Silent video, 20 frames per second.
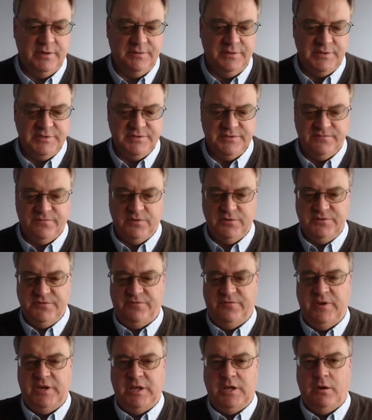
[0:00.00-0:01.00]
This
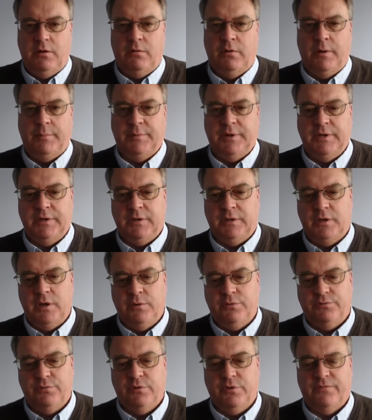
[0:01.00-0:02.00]
first video, I'm going to
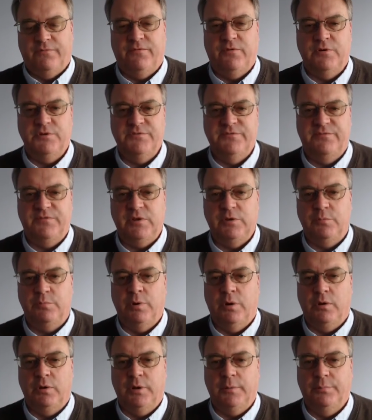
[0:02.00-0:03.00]
go through the first few
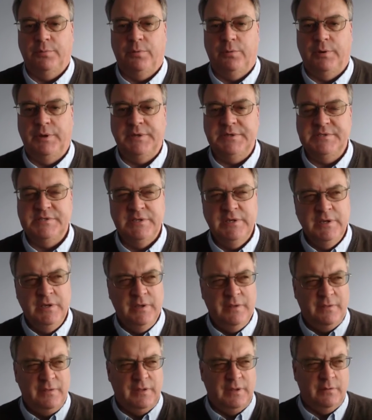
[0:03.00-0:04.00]
bullet points.
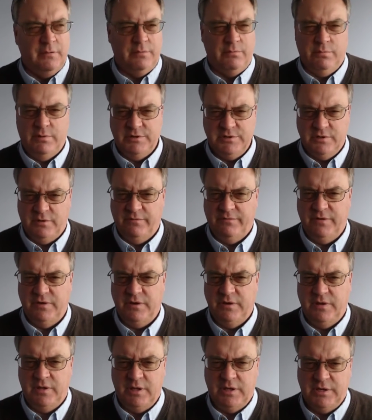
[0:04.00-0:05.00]

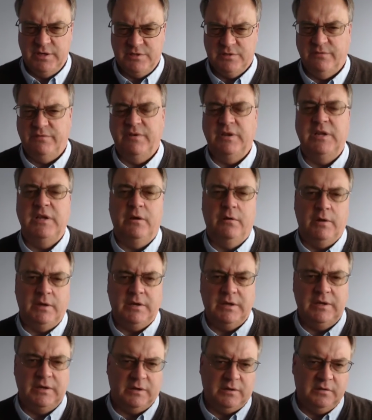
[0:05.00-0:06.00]
The initial video, I
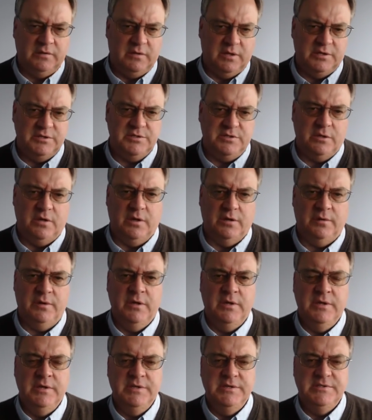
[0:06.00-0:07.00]
kind of touched
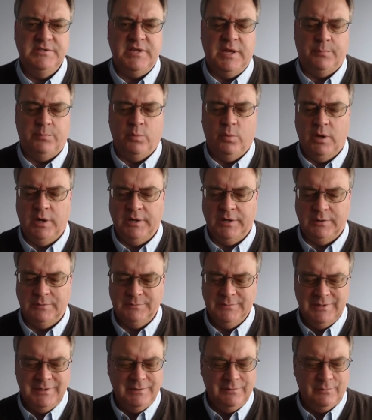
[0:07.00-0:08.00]
on step 1.
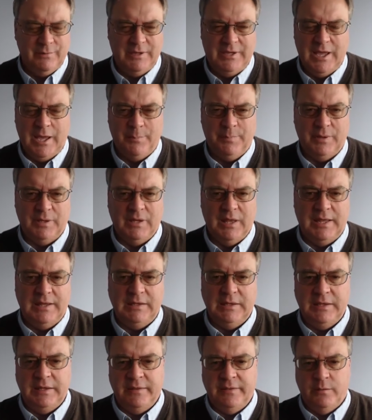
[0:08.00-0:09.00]
I'll recap it
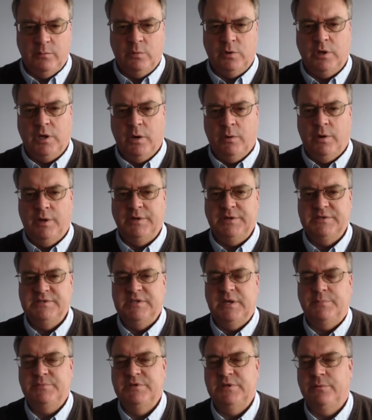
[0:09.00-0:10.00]
lightly, and then we'll go on to
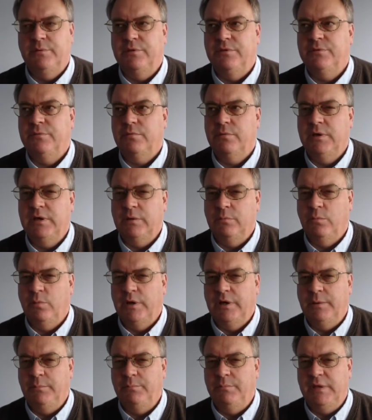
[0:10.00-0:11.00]
step 2 and 3 and
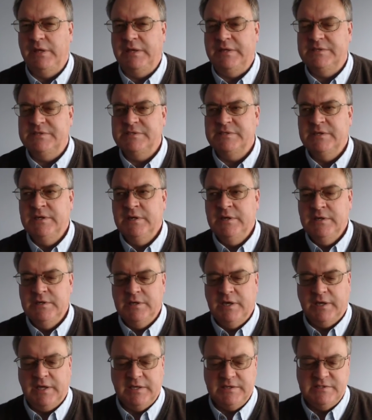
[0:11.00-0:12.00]
what it means.
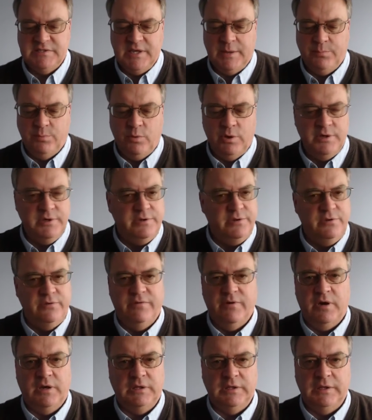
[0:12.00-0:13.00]
Again, step 1,
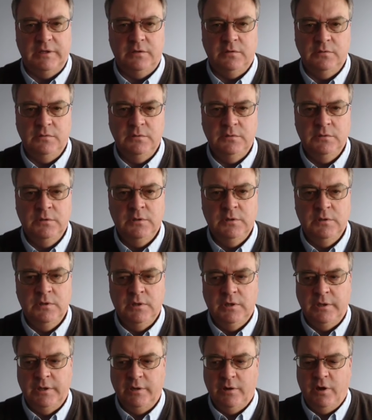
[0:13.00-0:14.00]
do very little.
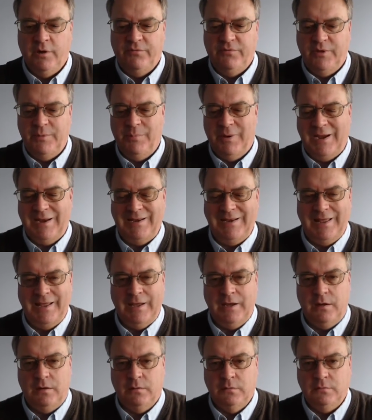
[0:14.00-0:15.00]
Hopefully by
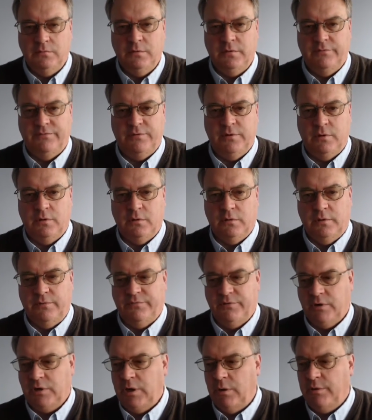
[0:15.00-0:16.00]
now, if you're
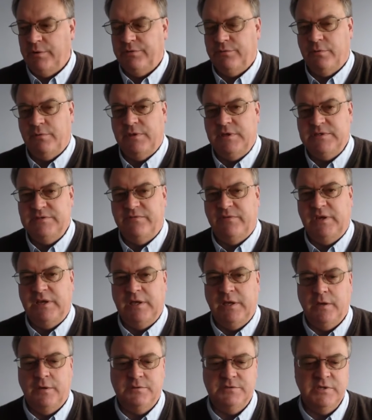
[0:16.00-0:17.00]
going through these
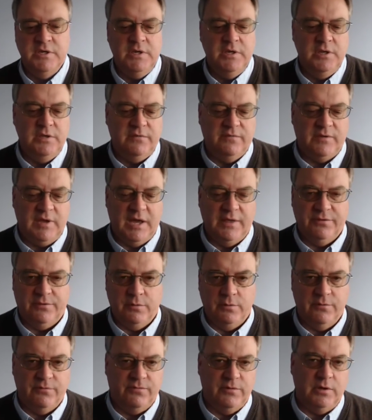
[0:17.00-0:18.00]
videos, you've gotten
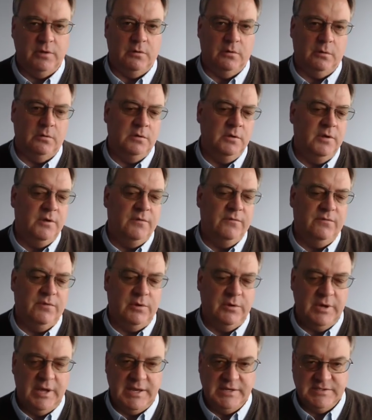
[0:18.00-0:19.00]
through the funeral, a
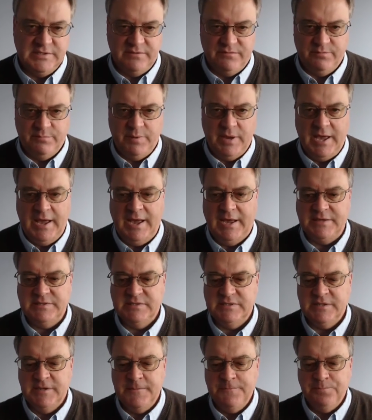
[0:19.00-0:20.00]
few days have
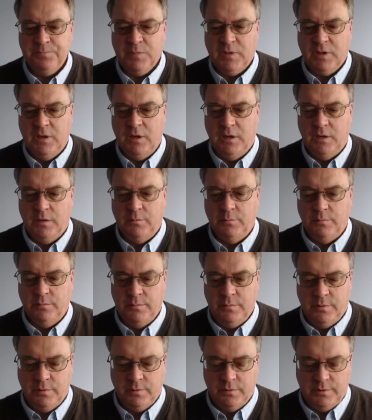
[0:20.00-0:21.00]
passed.
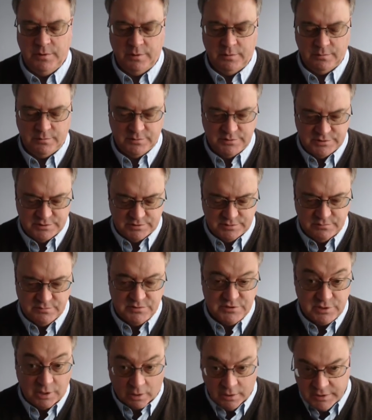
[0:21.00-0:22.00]
You're
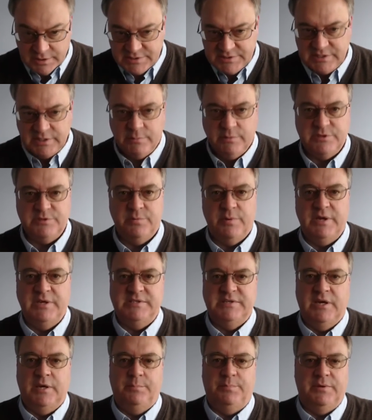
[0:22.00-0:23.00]
starting to see which
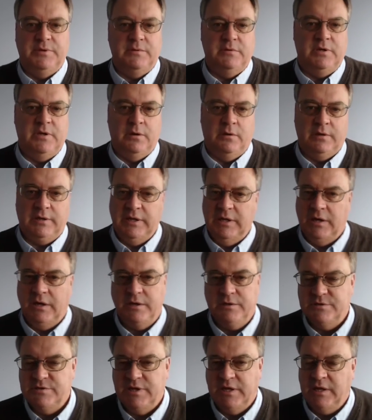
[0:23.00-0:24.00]
way's up, but again,
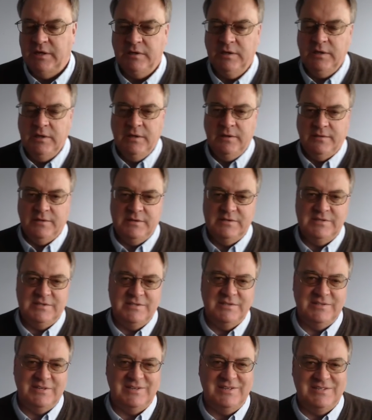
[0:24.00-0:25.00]
understand
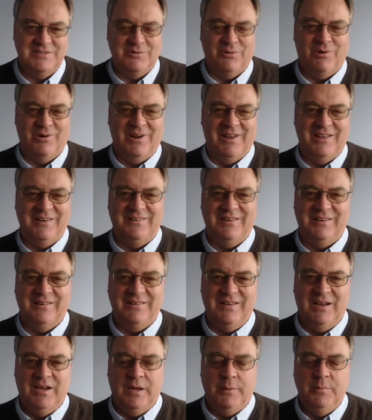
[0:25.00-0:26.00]
this is a
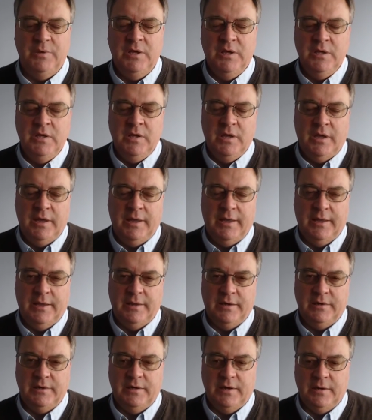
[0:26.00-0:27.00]
disorienting time,
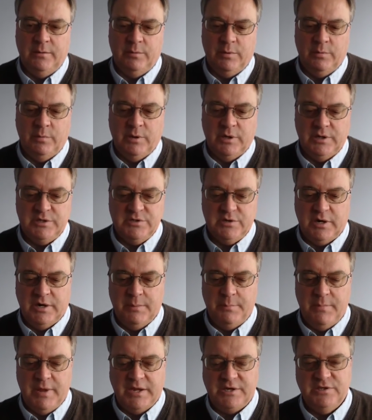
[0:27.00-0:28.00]
and we want to
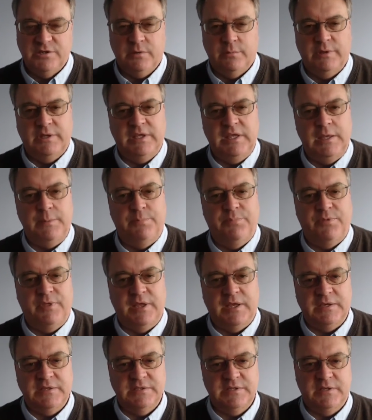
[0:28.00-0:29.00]
try to make sure we keep
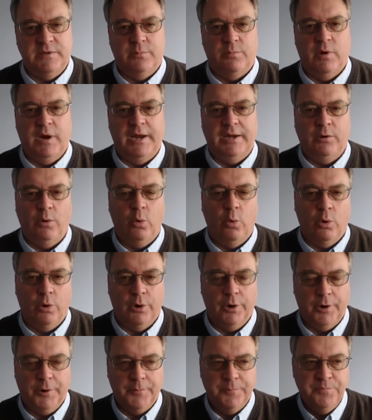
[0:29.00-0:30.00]
things in the right
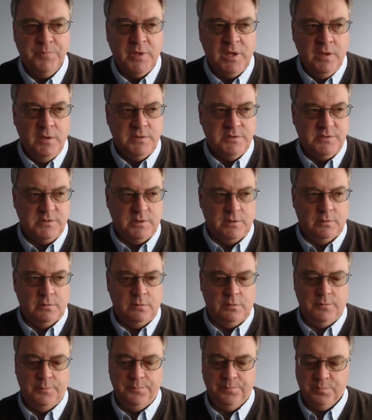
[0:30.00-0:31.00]
order.
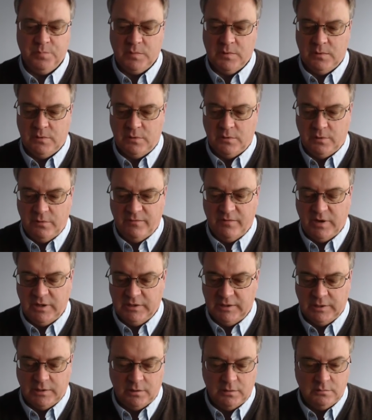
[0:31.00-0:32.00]
So do
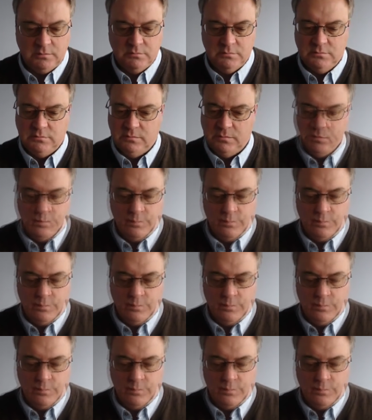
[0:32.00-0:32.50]
very little.